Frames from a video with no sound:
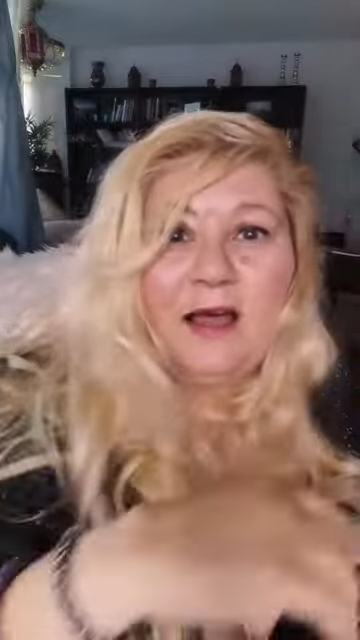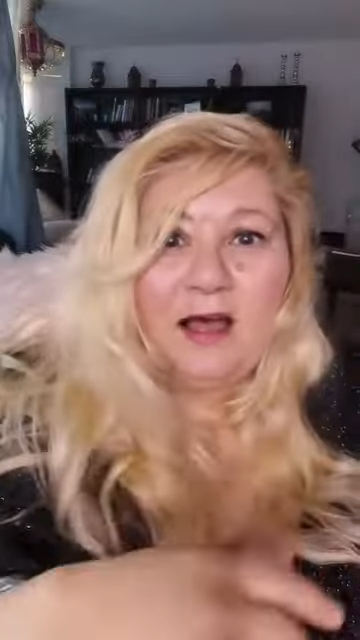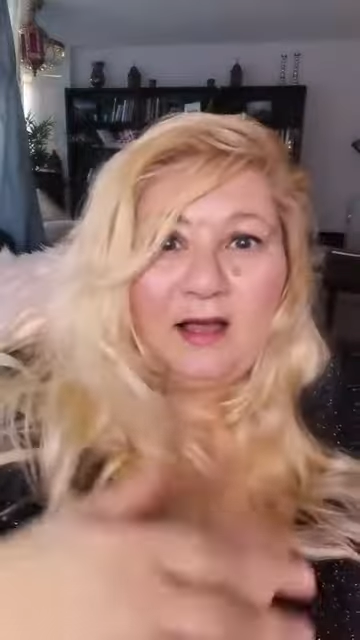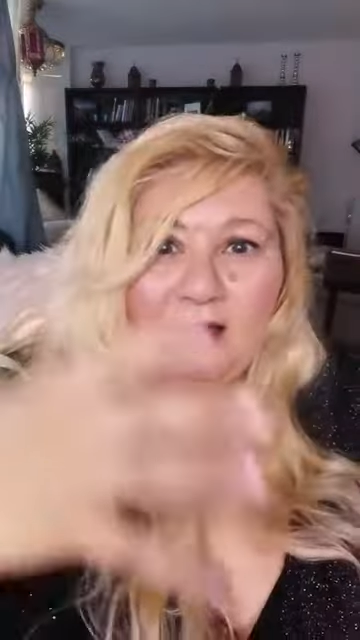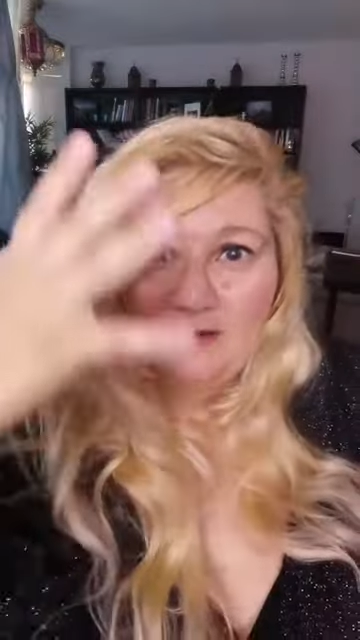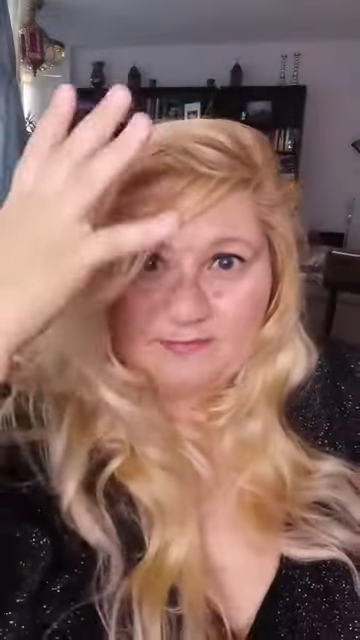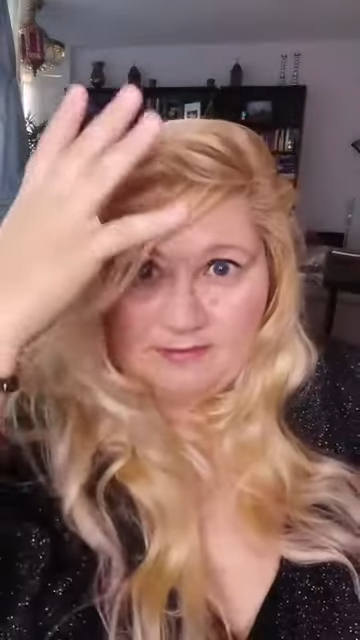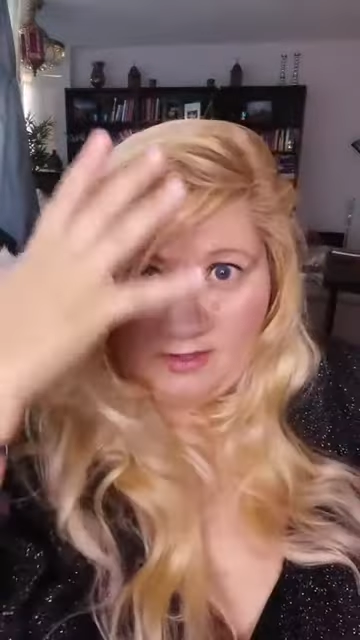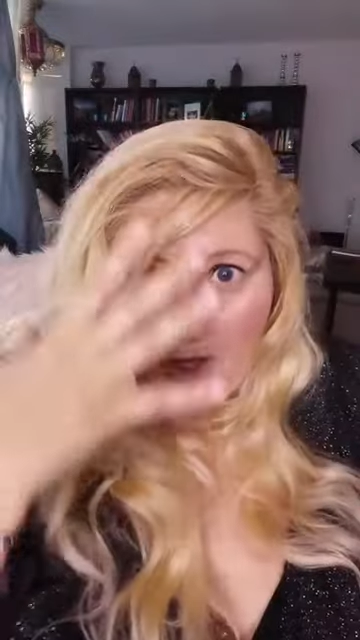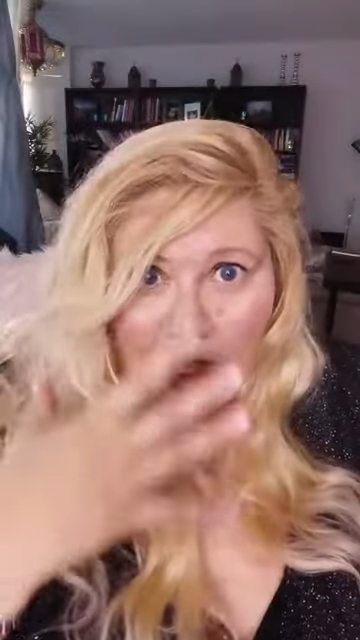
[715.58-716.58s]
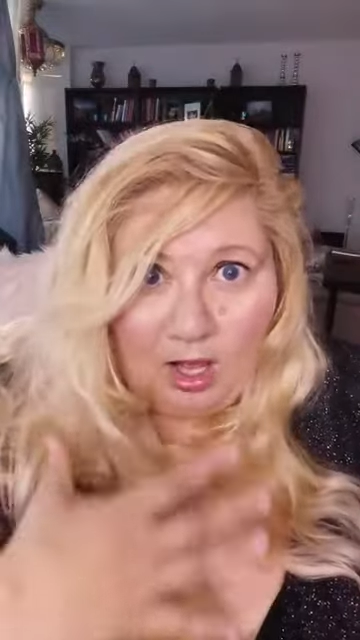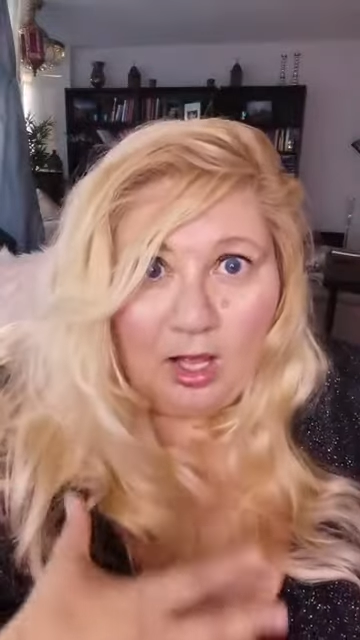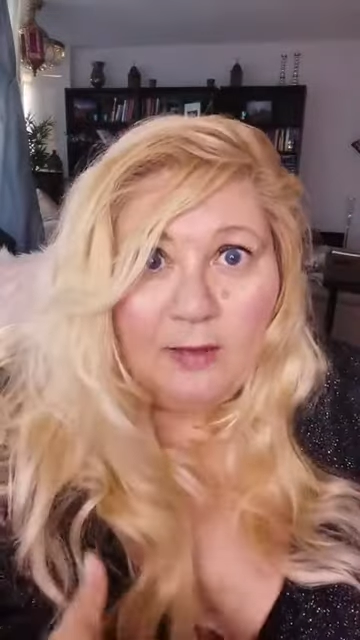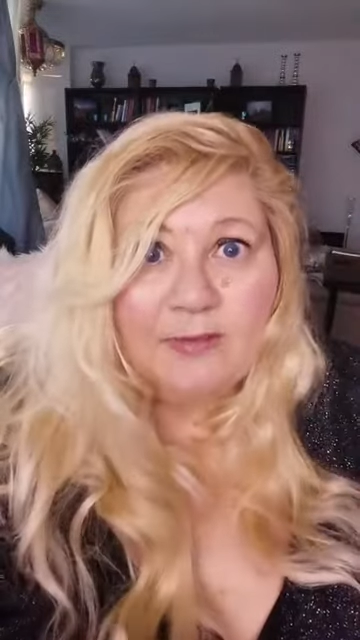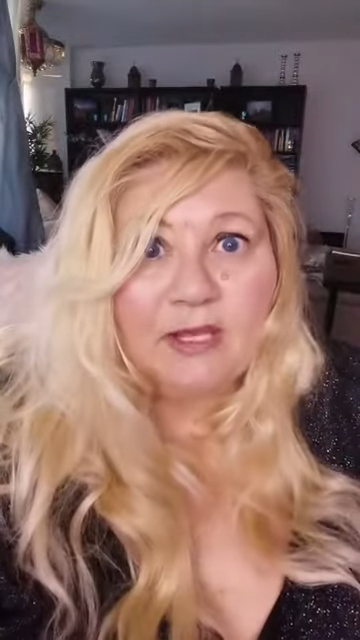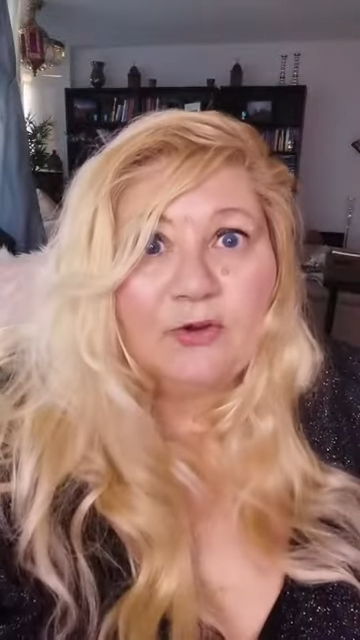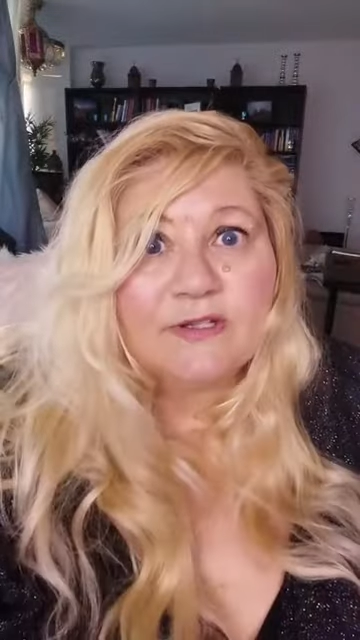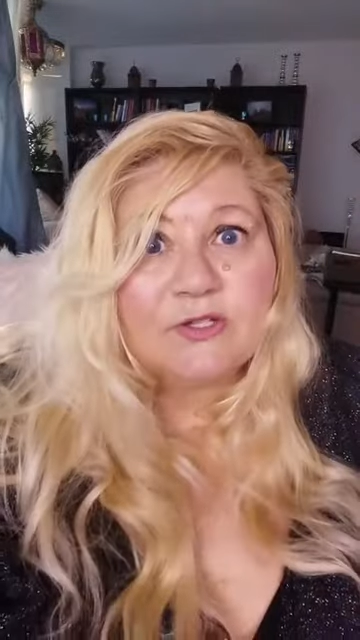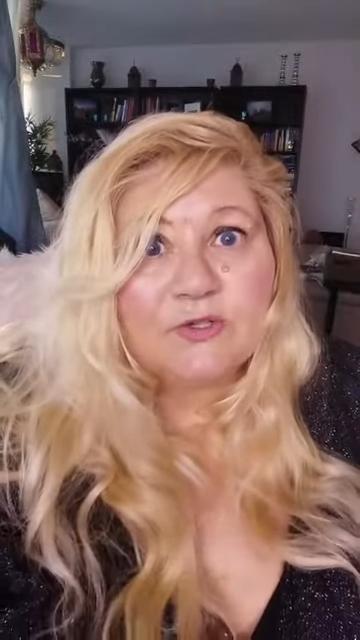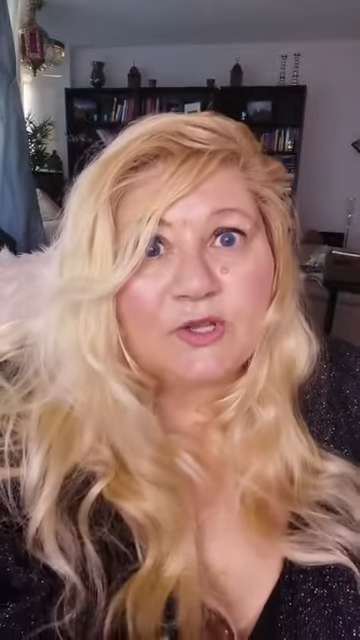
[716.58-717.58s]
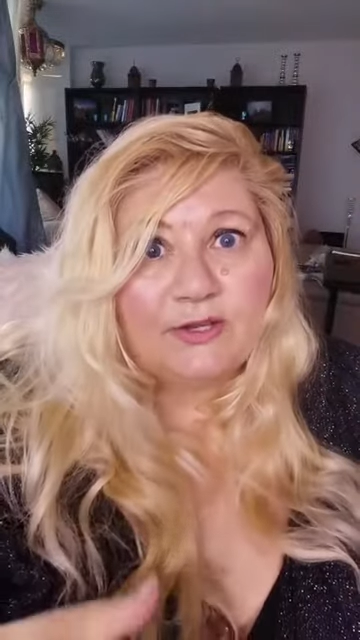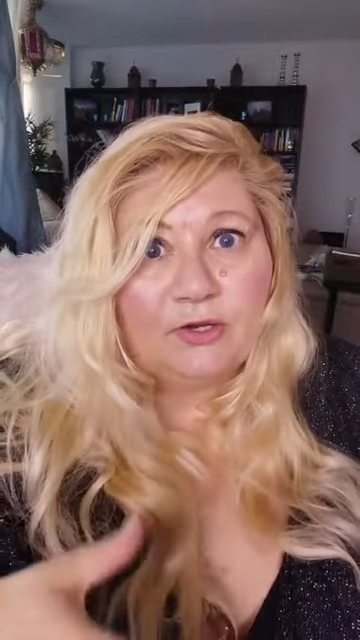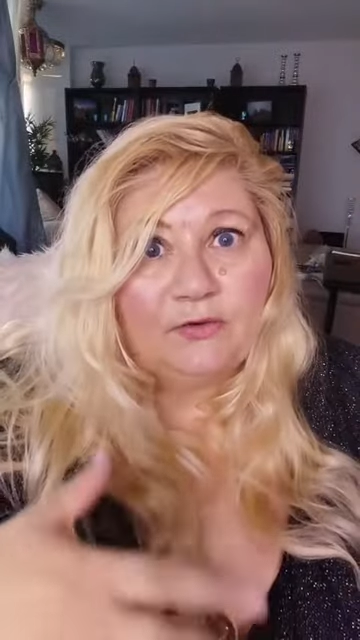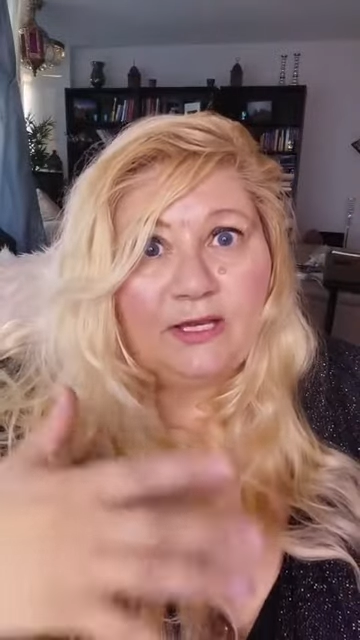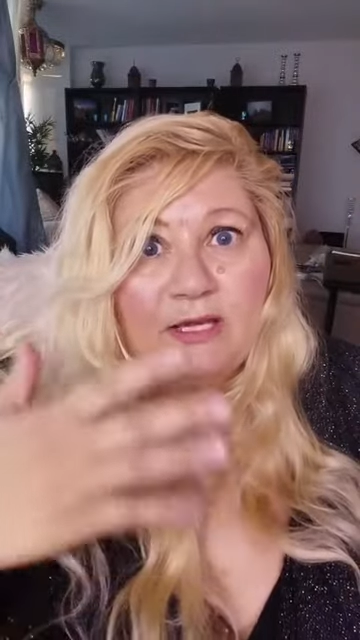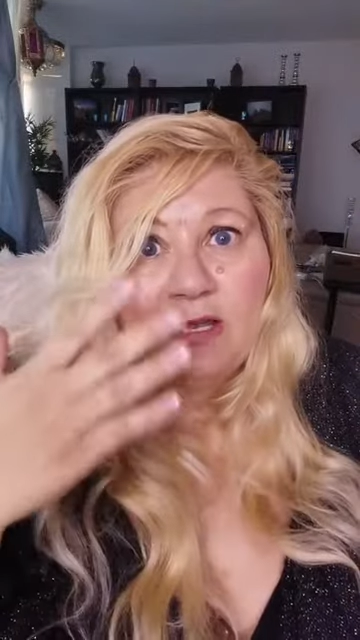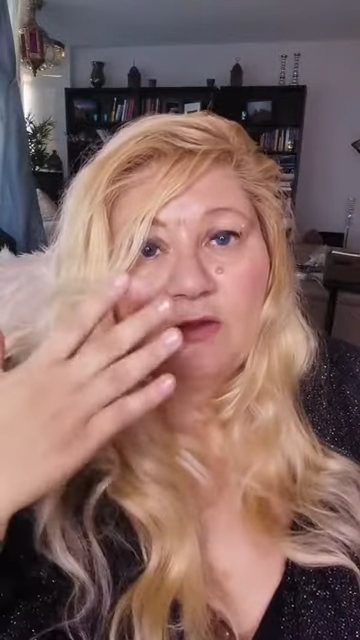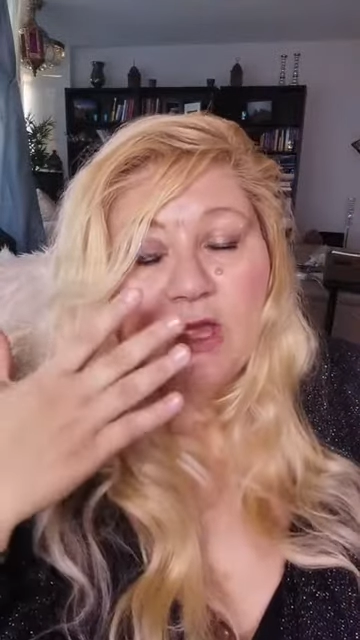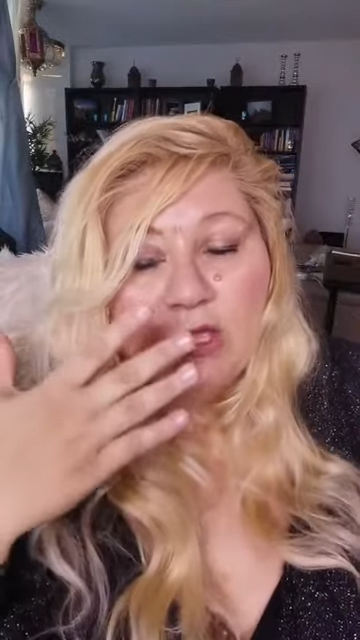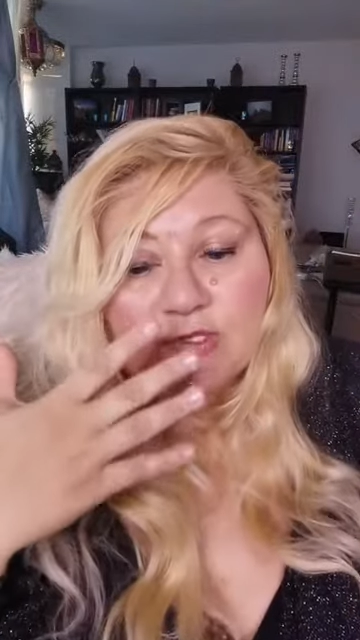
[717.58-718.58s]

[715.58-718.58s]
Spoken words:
the calming crystals on you right now,